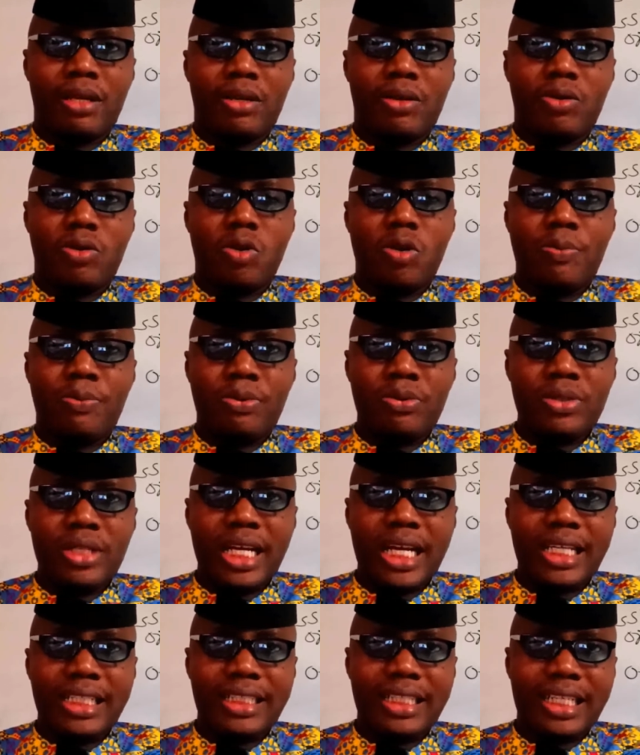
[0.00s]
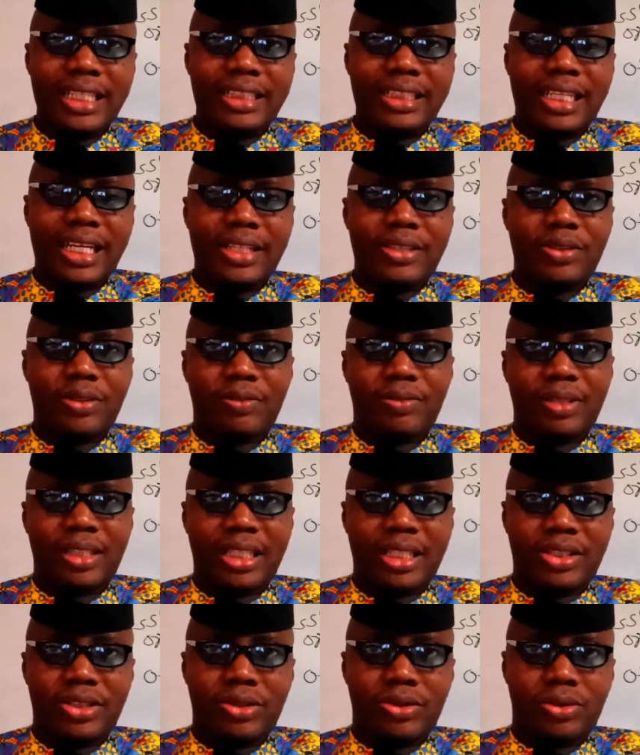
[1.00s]
open-ended kind of
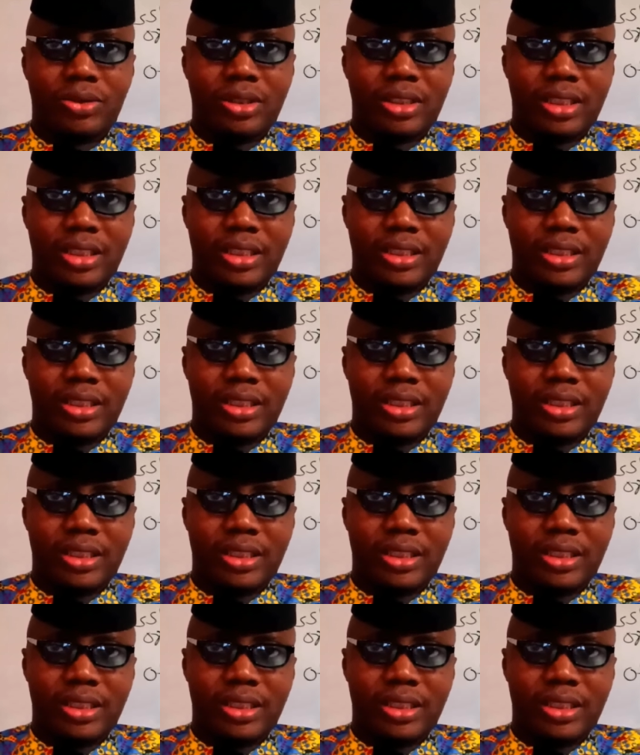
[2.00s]
case study